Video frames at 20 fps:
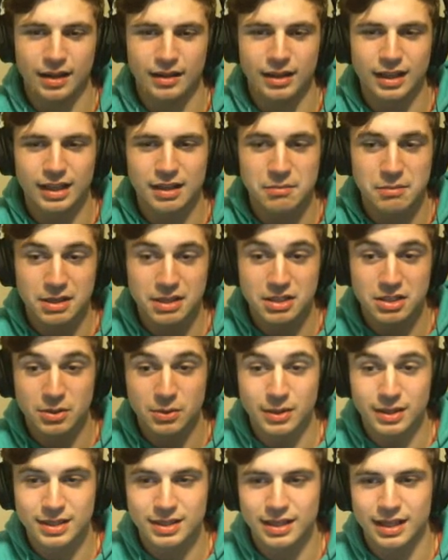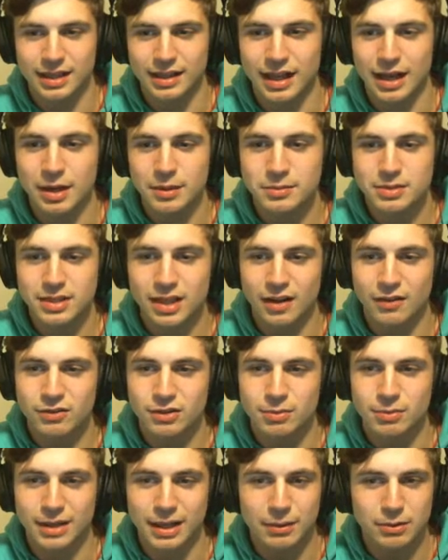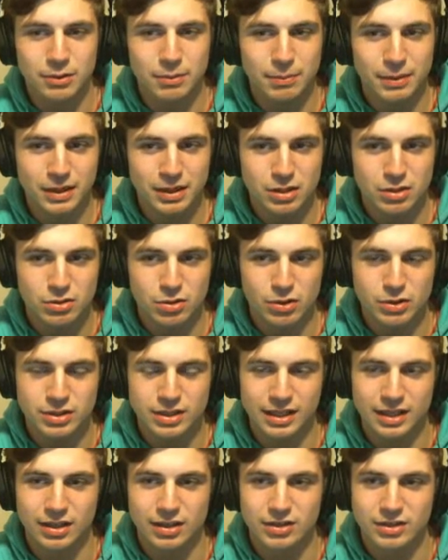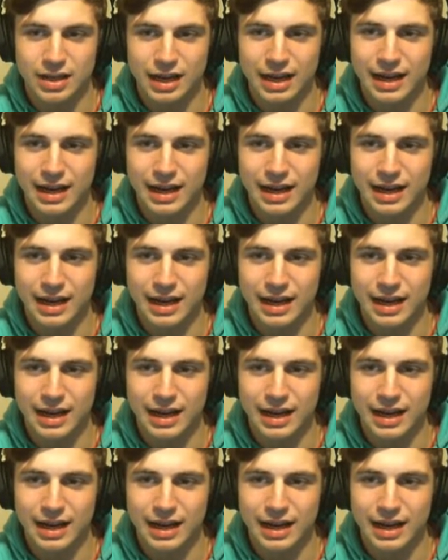Lucky Me is doing to allow himself to be able to beat the troll slingers,